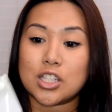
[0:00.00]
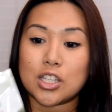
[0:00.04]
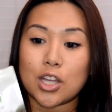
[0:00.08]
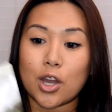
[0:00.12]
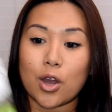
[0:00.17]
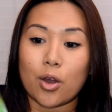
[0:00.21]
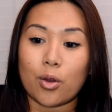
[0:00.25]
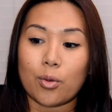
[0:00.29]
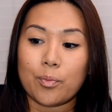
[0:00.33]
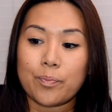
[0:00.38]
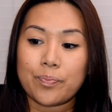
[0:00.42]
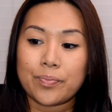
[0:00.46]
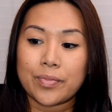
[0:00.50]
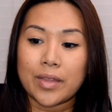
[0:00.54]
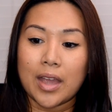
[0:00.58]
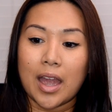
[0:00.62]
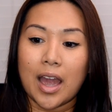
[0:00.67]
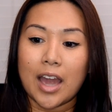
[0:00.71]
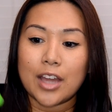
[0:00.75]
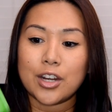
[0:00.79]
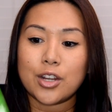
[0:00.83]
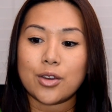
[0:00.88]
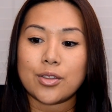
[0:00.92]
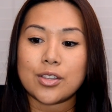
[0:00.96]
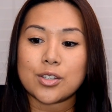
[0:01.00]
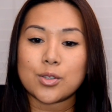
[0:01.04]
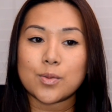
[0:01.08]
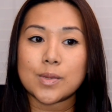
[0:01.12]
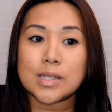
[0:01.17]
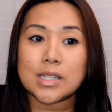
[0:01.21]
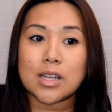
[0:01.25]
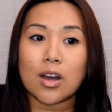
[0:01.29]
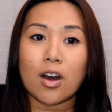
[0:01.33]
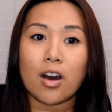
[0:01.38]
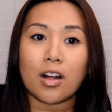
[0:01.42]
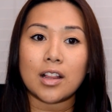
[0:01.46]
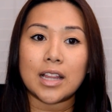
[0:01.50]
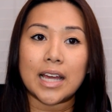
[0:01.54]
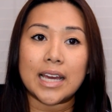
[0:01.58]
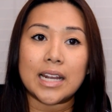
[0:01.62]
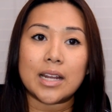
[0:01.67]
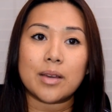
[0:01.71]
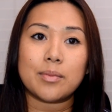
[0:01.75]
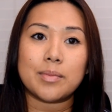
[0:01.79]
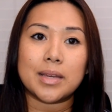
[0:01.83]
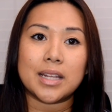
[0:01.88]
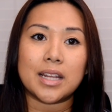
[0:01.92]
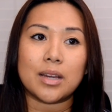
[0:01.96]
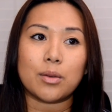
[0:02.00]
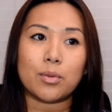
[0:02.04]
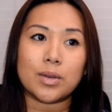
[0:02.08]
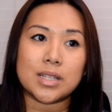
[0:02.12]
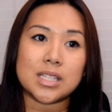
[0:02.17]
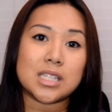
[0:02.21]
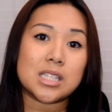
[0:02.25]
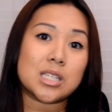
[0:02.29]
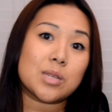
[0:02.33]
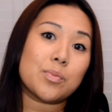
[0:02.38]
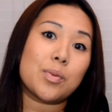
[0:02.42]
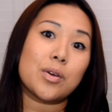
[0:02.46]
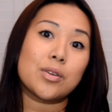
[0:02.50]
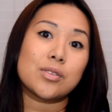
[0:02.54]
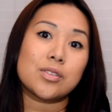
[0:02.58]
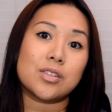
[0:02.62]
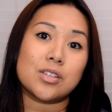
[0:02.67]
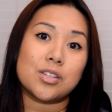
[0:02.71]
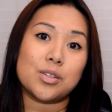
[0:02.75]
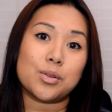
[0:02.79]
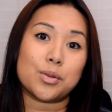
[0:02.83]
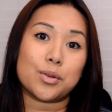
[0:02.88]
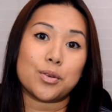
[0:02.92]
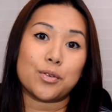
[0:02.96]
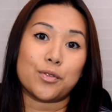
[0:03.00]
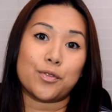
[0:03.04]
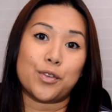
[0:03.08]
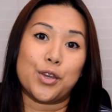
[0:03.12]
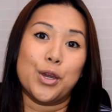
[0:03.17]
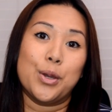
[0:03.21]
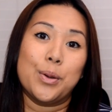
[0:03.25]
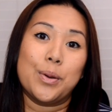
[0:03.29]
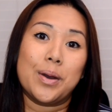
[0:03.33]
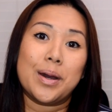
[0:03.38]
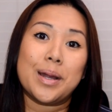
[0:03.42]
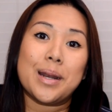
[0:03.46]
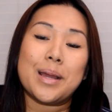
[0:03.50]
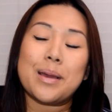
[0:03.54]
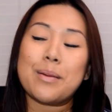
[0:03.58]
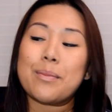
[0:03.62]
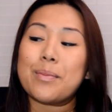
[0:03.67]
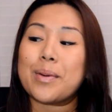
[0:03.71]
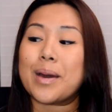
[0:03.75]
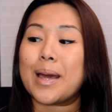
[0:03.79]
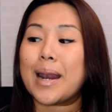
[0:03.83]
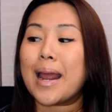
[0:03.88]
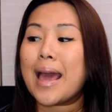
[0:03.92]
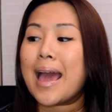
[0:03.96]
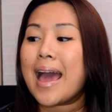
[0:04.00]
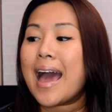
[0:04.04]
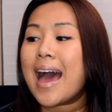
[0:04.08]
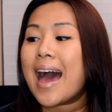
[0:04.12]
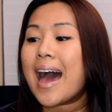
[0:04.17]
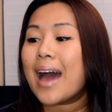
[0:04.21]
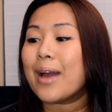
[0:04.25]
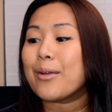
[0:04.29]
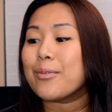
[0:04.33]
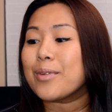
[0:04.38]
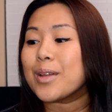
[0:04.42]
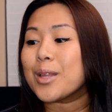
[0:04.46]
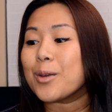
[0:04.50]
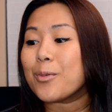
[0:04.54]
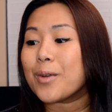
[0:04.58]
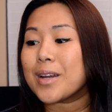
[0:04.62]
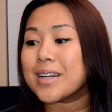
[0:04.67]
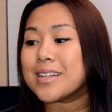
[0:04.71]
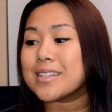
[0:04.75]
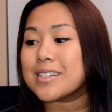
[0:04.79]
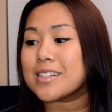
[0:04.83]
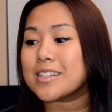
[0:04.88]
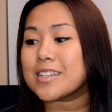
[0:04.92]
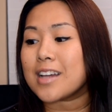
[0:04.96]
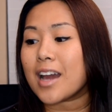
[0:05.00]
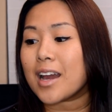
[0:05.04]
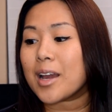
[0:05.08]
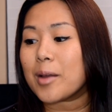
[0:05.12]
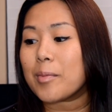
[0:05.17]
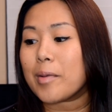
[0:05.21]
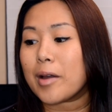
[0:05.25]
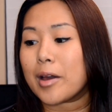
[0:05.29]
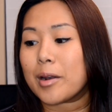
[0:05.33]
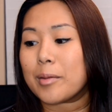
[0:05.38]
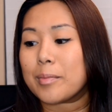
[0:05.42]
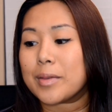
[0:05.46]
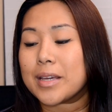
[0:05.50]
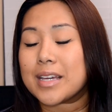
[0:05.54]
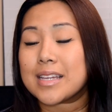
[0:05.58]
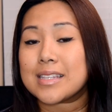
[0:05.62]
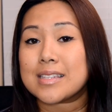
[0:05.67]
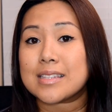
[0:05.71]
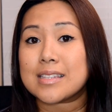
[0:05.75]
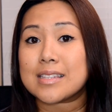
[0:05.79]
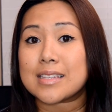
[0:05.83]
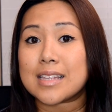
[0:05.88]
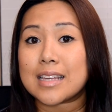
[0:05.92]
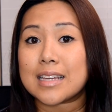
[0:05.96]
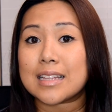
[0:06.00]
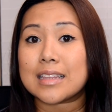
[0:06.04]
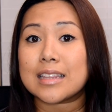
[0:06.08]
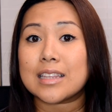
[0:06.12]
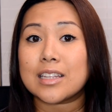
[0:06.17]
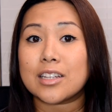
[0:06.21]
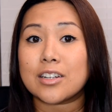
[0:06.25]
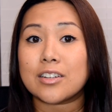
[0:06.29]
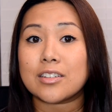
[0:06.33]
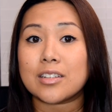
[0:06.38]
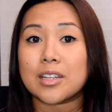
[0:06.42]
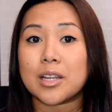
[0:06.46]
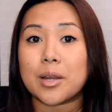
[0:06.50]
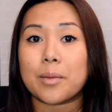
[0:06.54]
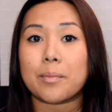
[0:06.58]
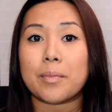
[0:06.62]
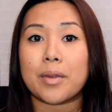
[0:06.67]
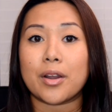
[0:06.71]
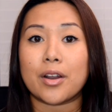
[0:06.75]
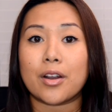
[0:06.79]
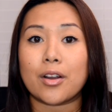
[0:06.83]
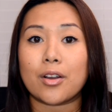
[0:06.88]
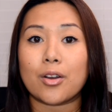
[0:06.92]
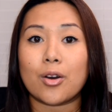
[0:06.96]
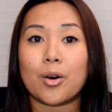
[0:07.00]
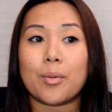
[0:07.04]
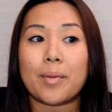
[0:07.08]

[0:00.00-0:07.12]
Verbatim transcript: So I know this was a haul item and I wasn't supposed to do a review on it, but I really wanted to talk about it because it's like literally a miracle.